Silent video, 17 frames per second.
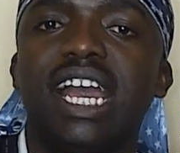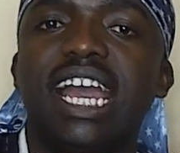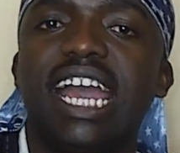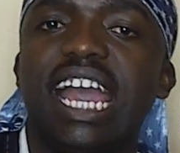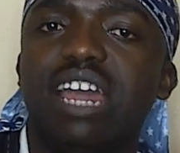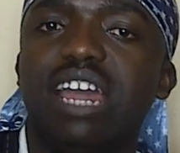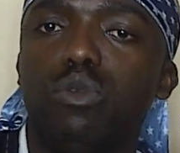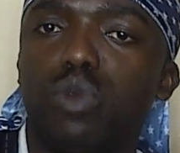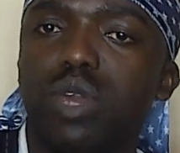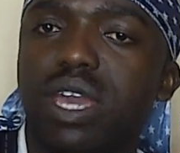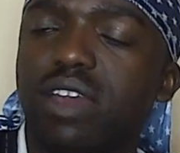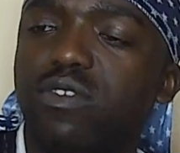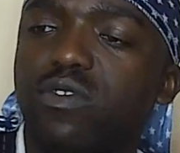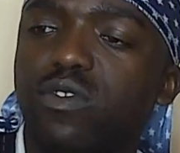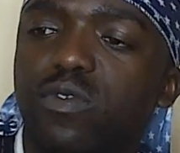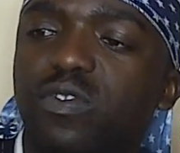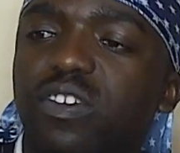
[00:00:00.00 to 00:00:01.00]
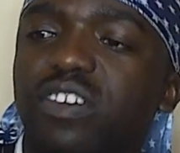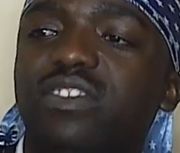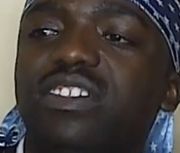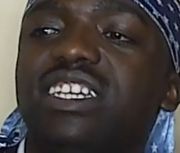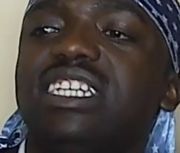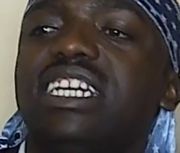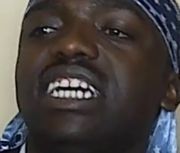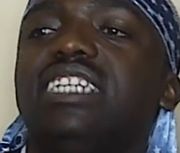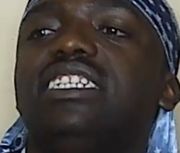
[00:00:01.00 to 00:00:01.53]
and we had your 50
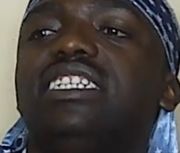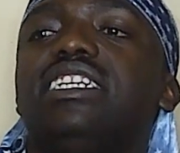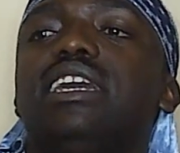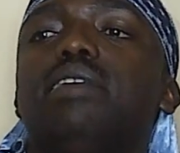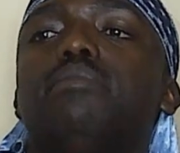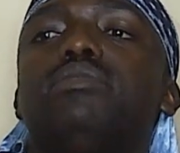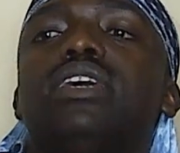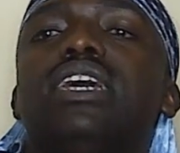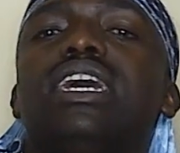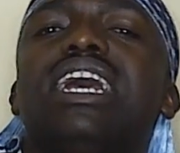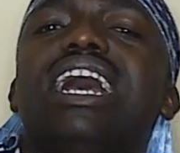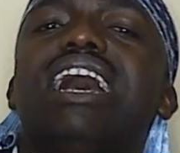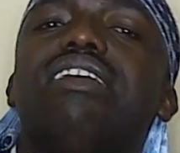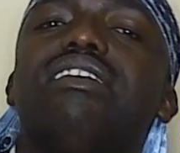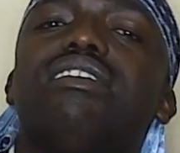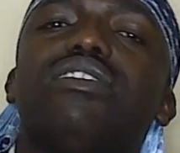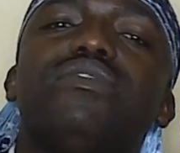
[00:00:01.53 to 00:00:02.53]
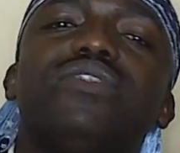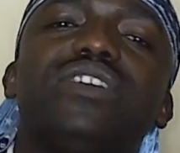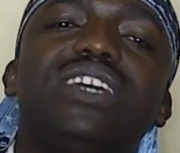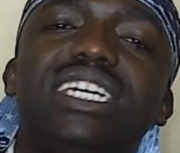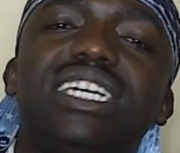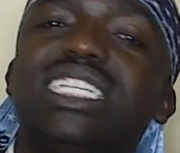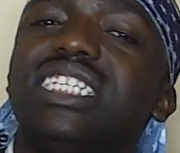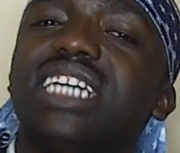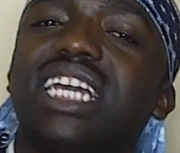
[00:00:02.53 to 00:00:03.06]
cent chips. A lot of
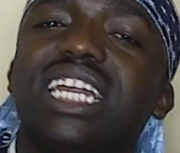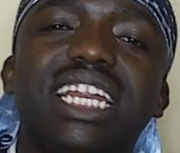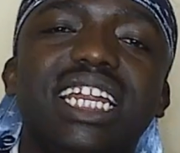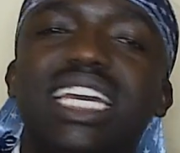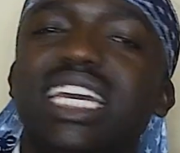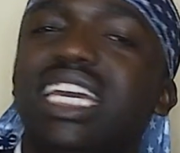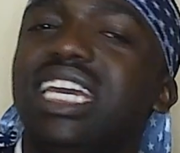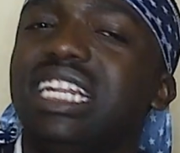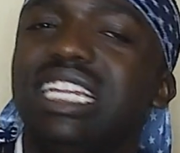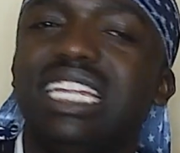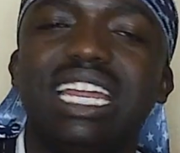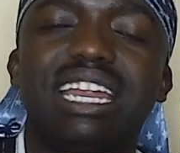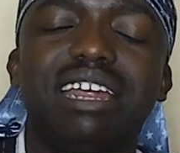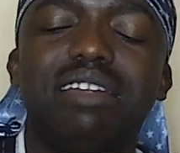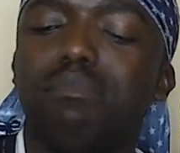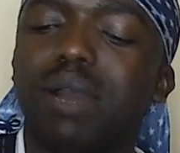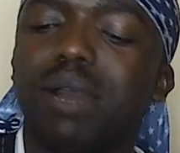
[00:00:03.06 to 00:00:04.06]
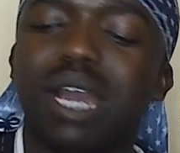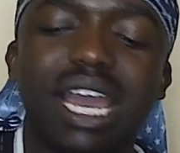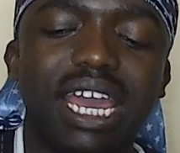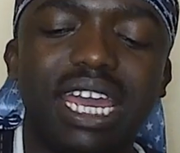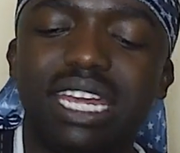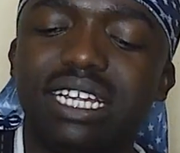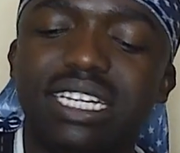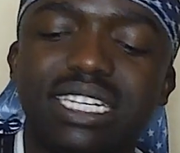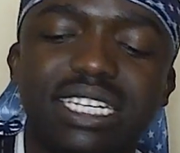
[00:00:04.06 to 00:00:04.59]
kids really didn't
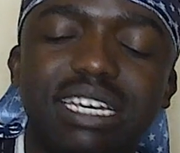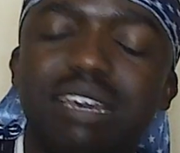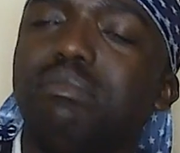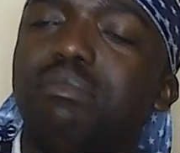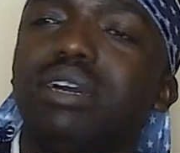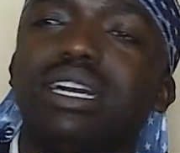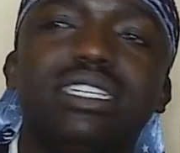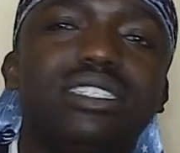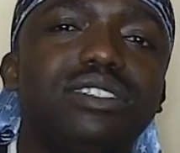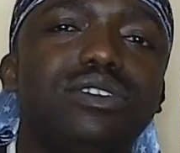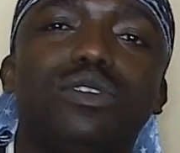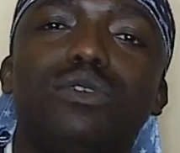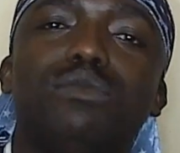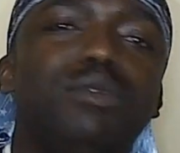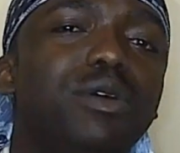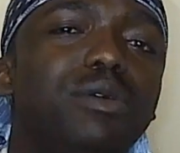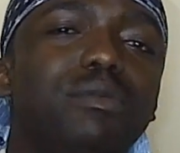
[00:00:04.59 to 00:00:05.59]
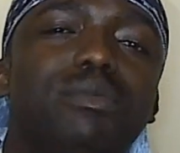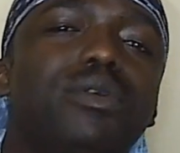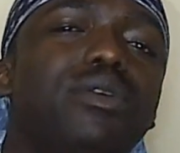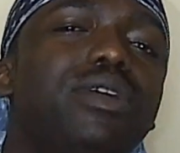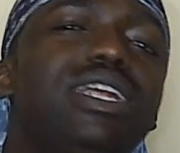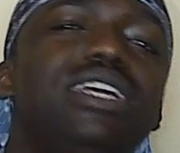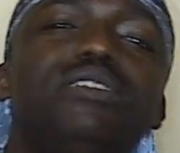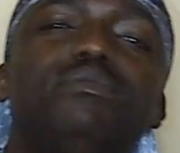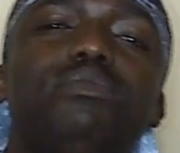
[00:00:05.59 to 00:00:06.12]
buy Simbas no more, bro.
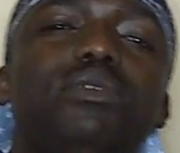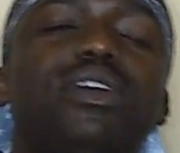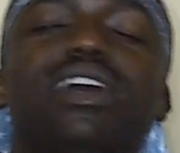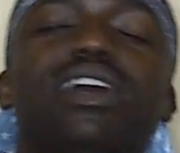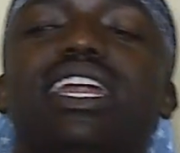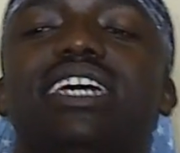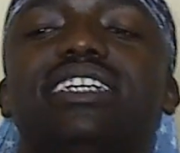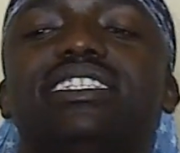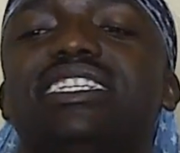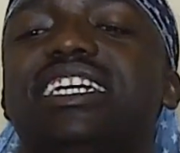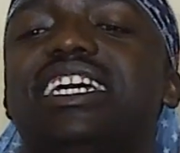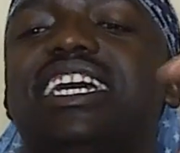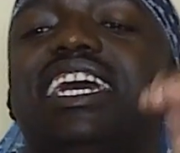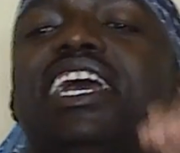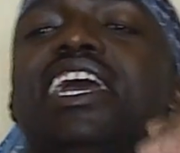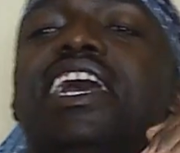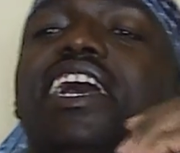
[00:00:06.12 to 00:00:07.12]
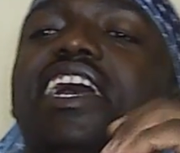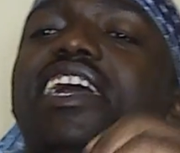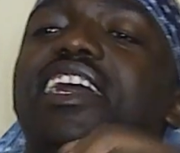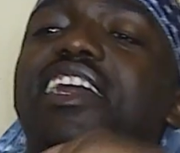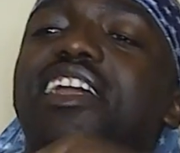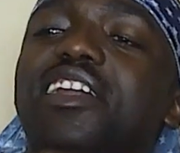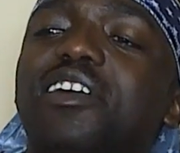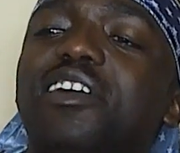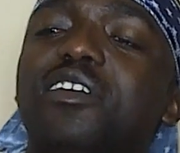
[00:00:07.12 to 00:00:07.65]
Let's be honest.
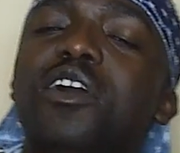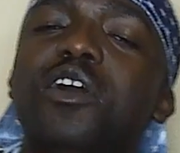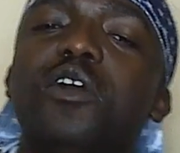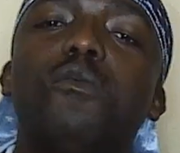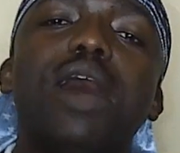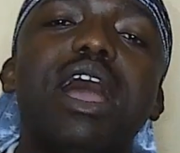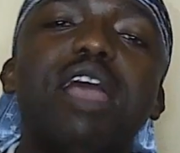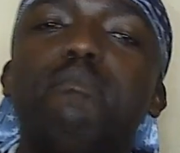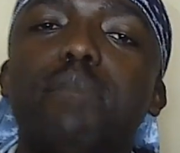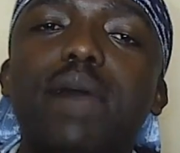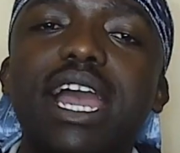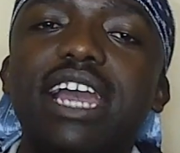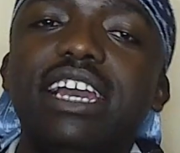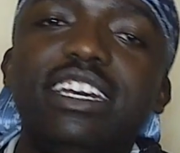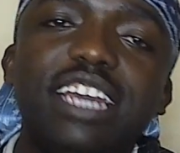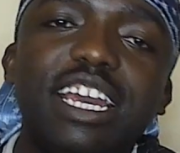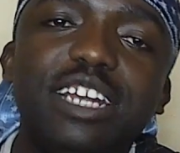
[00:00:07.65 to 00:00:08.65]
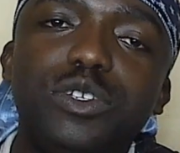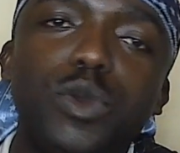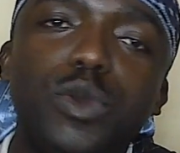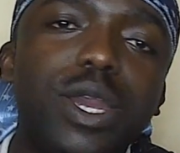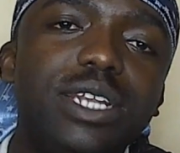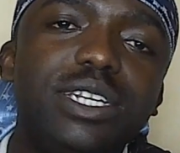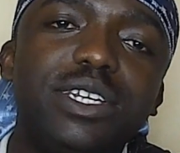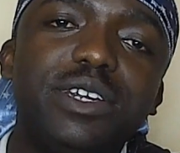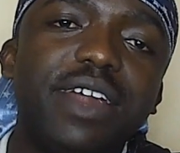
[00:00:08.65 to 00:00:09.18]
You know, why buy a
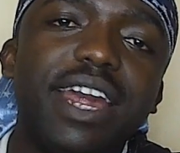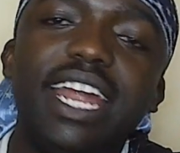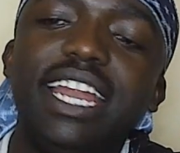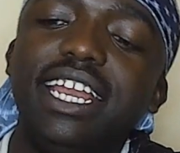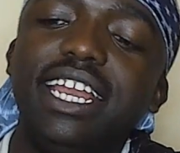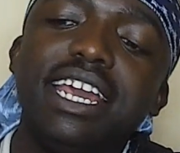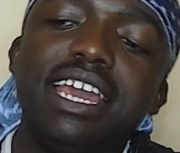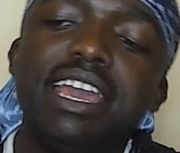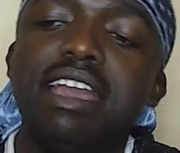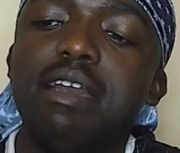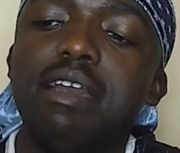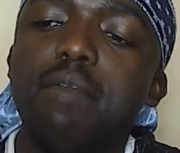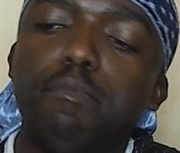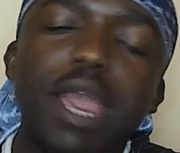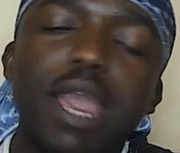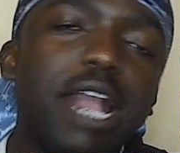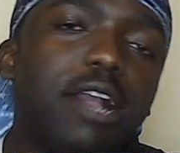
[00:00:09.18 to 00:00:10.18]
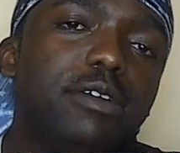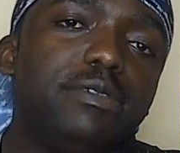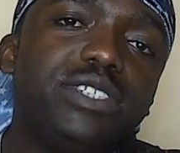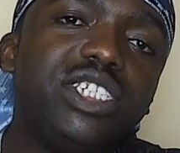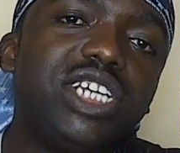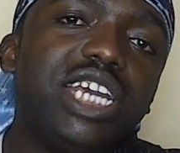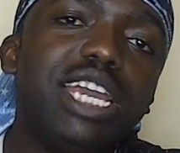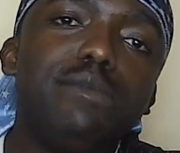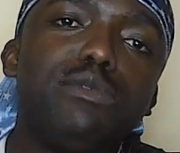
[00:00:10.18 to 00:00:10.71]
20 rand bag of
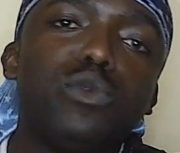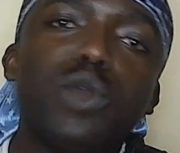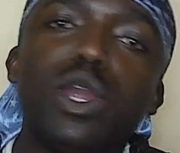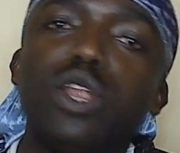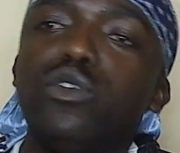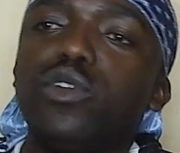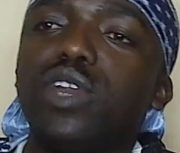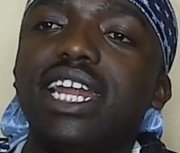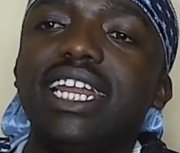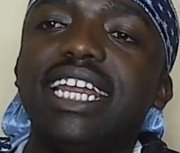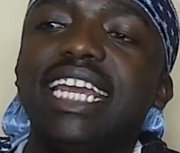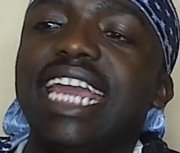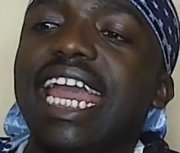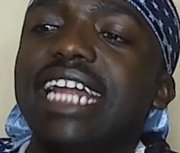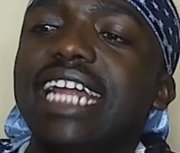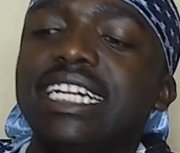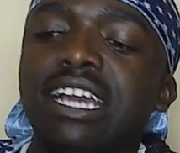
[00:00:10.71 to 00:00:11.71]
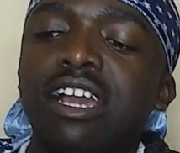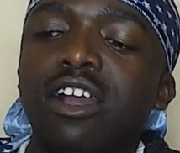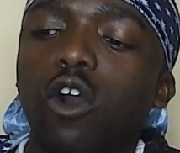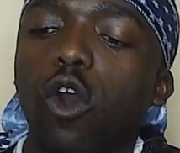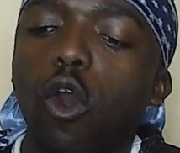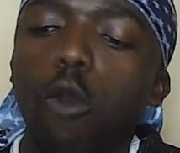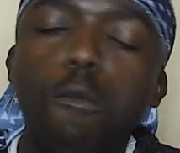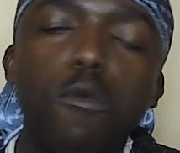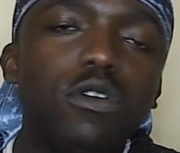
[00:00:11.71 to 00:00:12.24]
chips when you can get
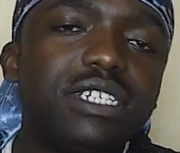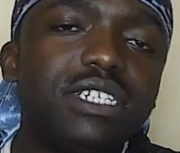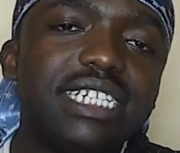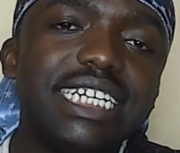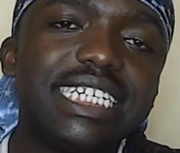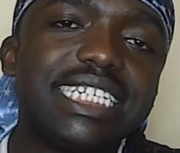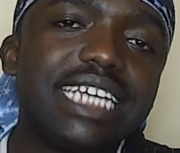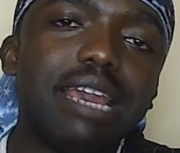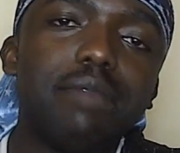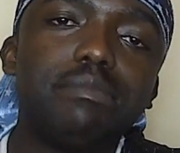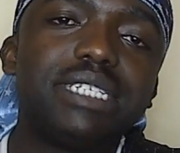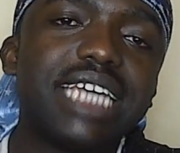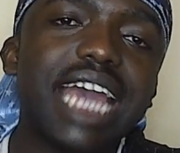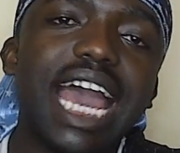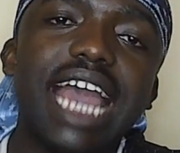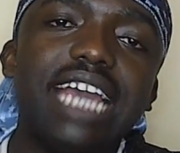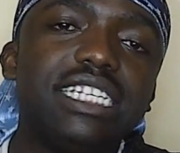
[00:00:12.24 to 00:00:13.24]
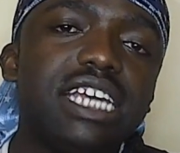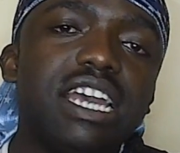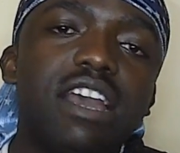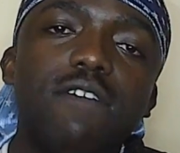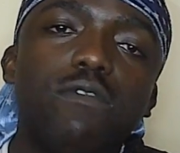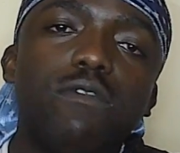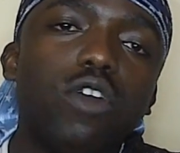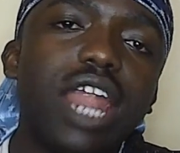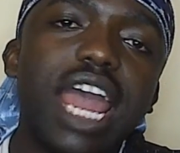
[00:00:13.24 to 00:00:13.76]
almost the same size
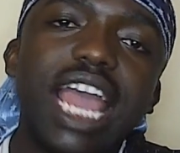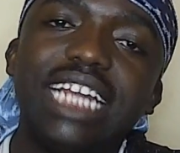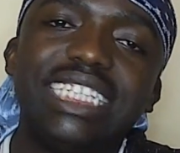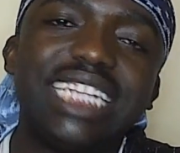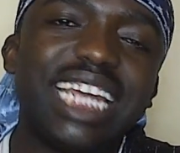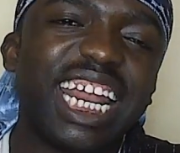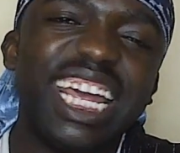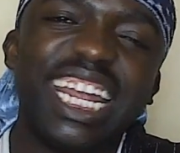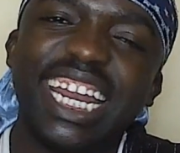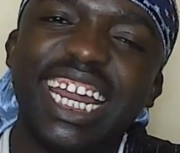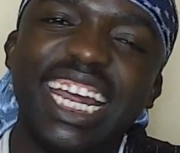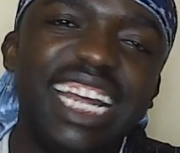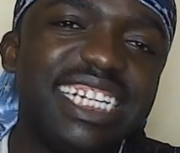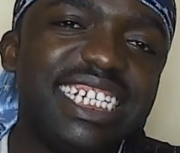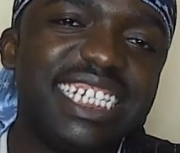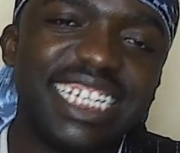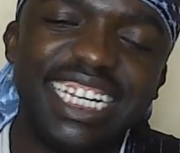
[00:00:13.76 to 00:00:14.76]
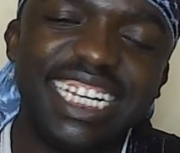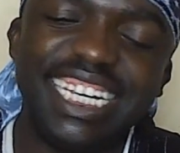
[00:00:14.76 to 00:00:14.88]
for like 3 rands?